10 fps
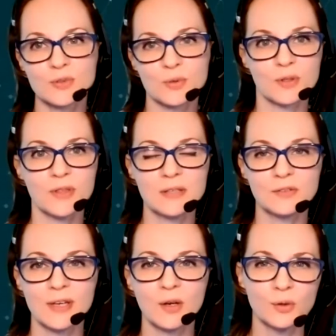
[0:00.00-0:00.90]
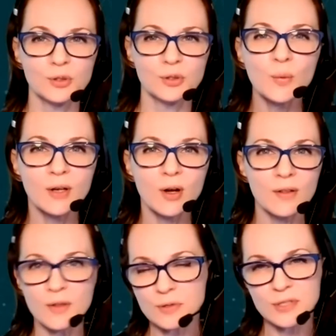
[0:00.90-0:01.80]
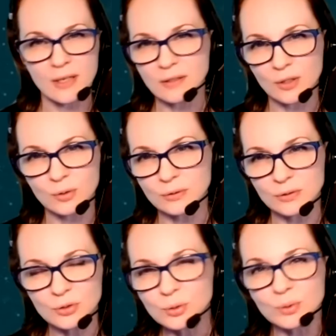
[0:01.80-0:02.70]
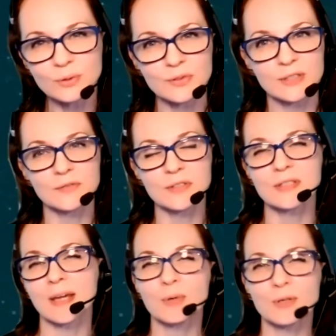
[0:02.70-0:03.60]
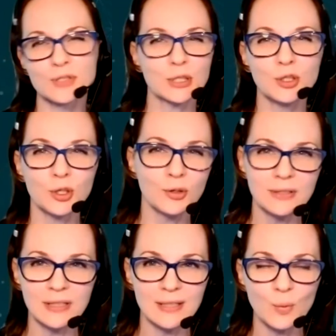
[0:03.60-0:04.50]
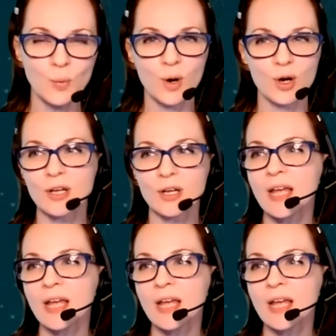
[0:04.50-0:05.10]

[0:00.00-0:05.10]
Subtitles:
or things like, or knowing all those technical tools of cybersecurity work,